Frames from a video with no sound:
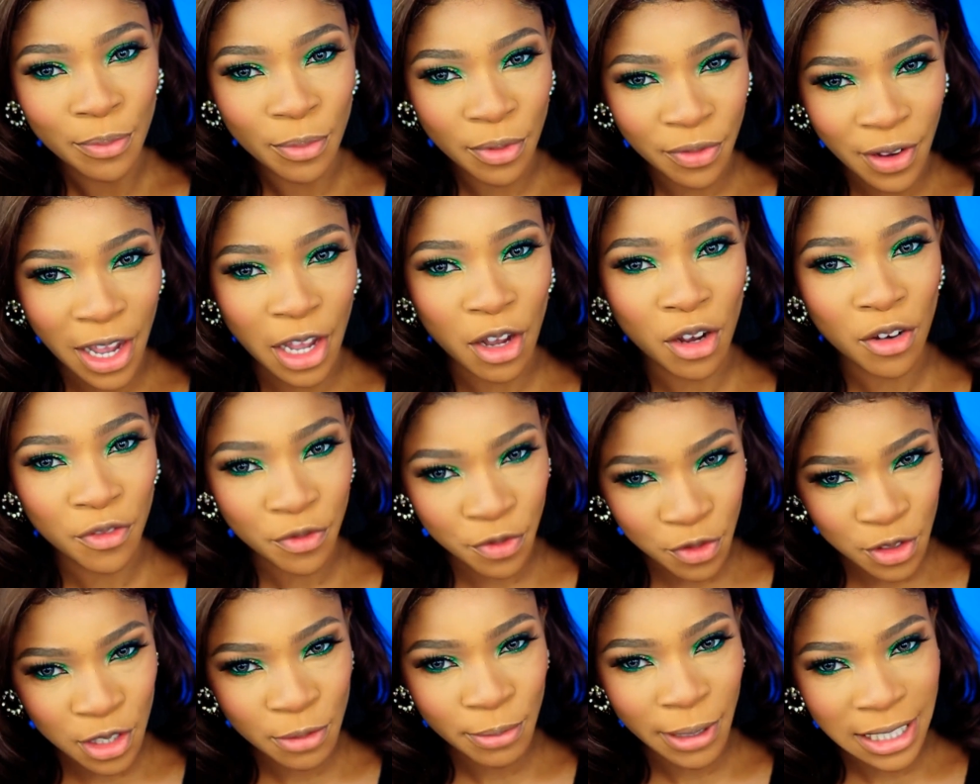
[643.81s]
If I
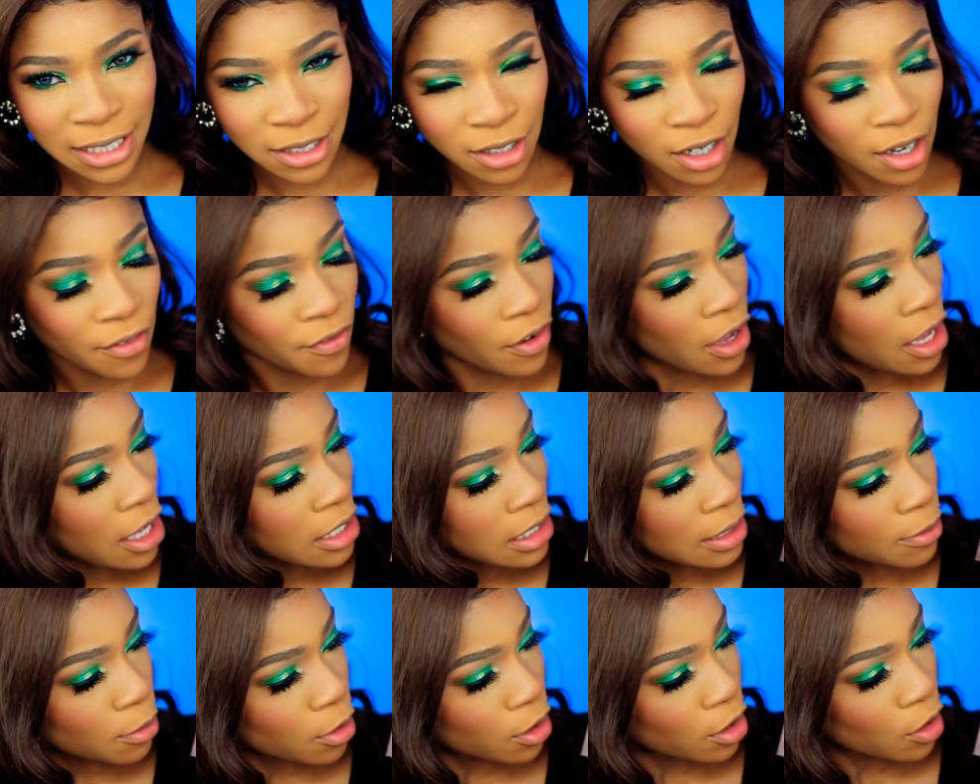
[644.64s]
confuse myself,
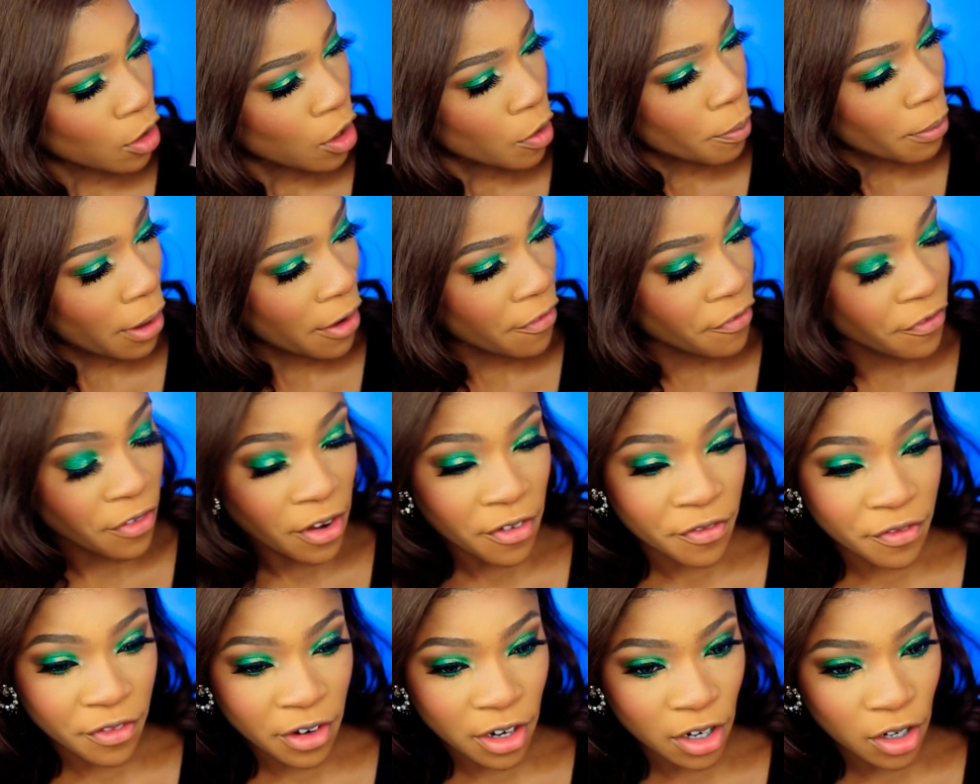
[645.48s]
so I'm gonna go with my
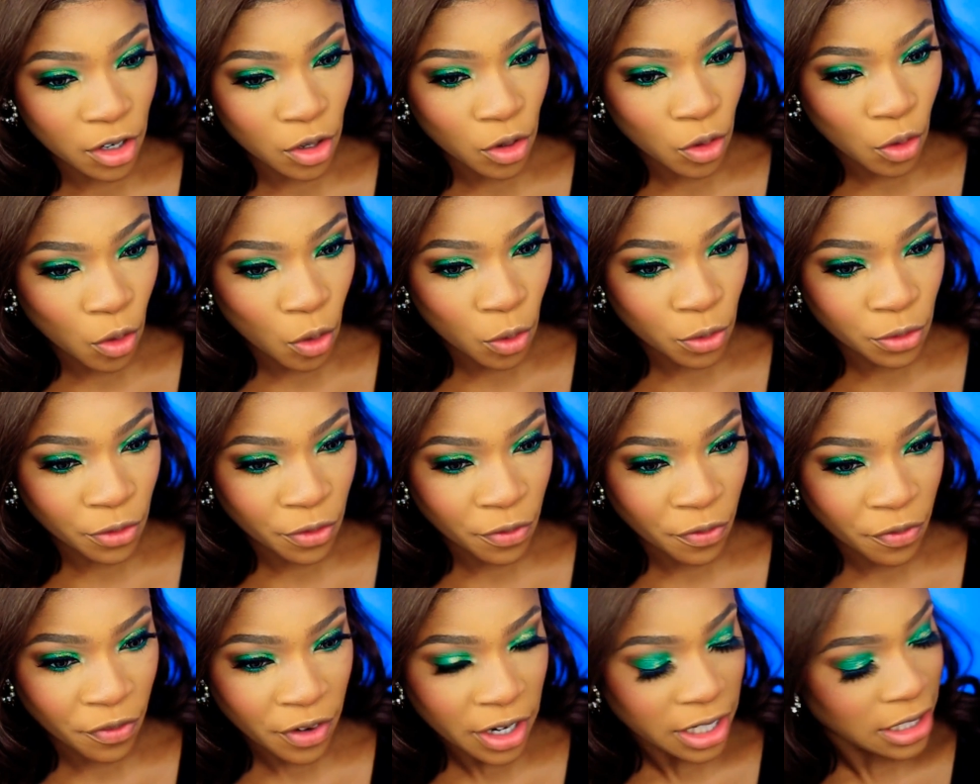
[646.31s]
favorite gold
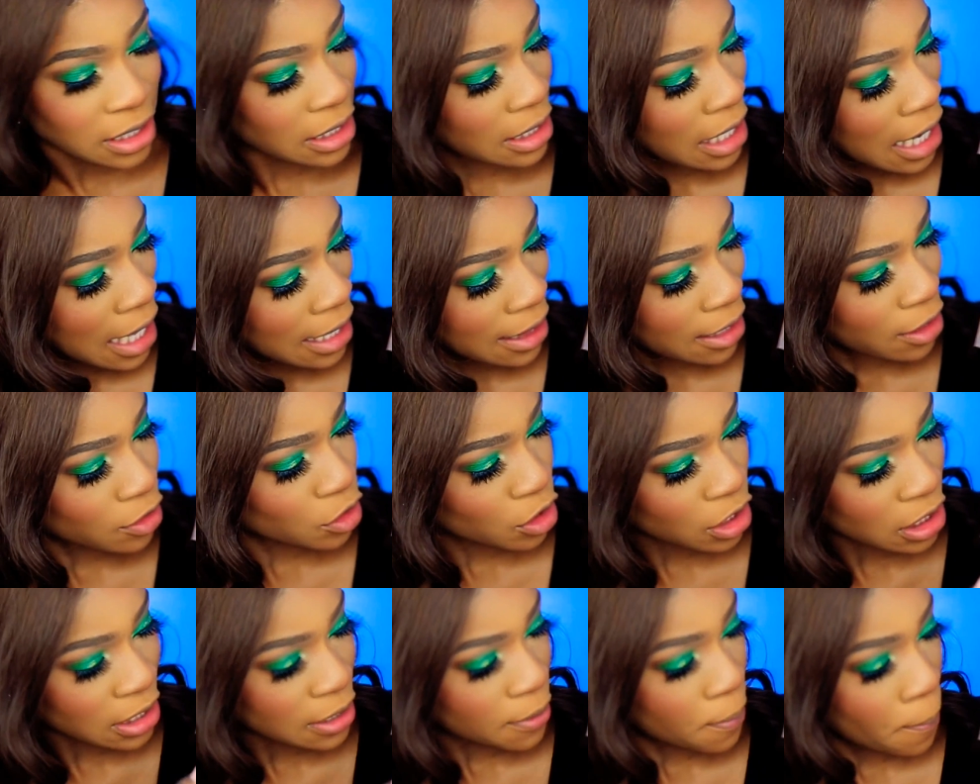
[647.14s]
first, and then
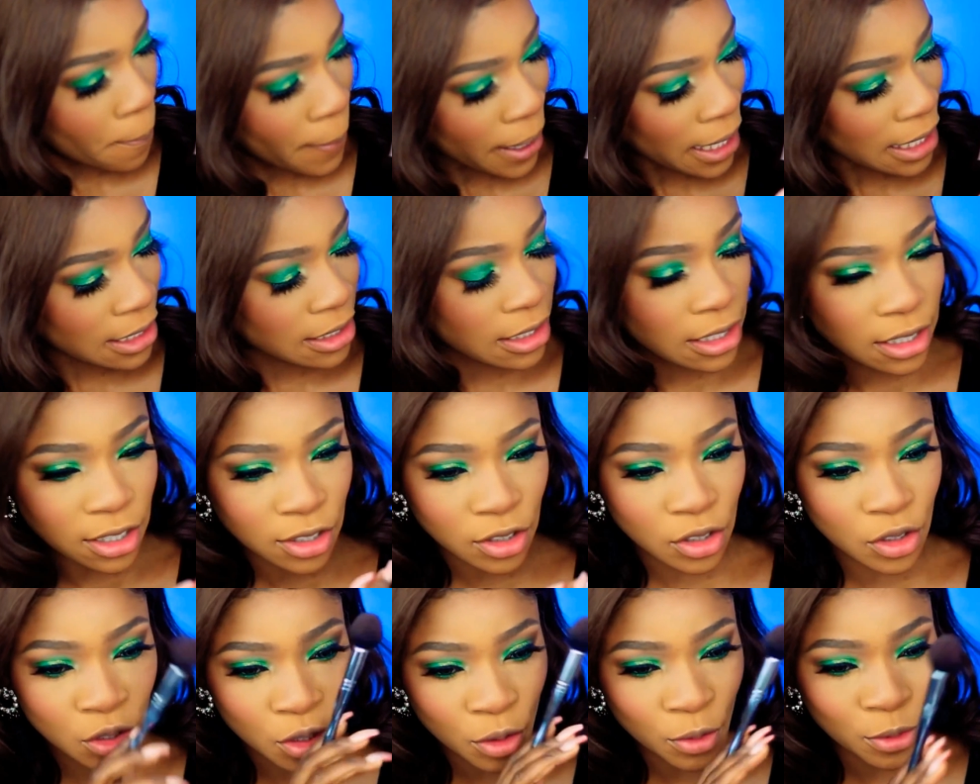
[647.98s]
just mix
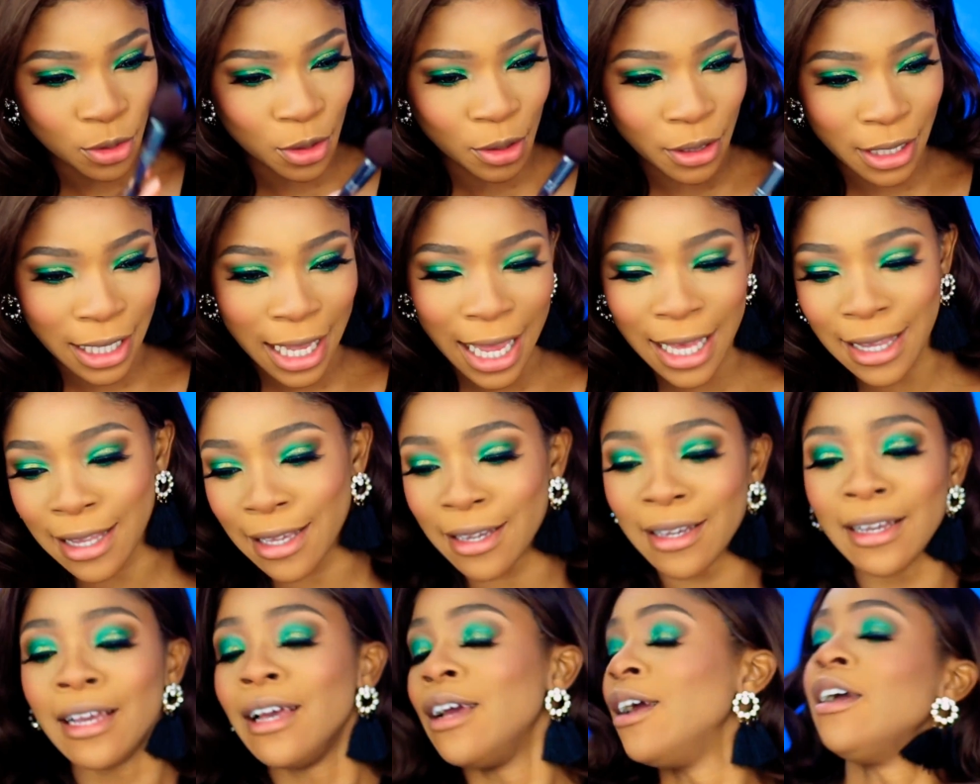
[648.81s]
these two together.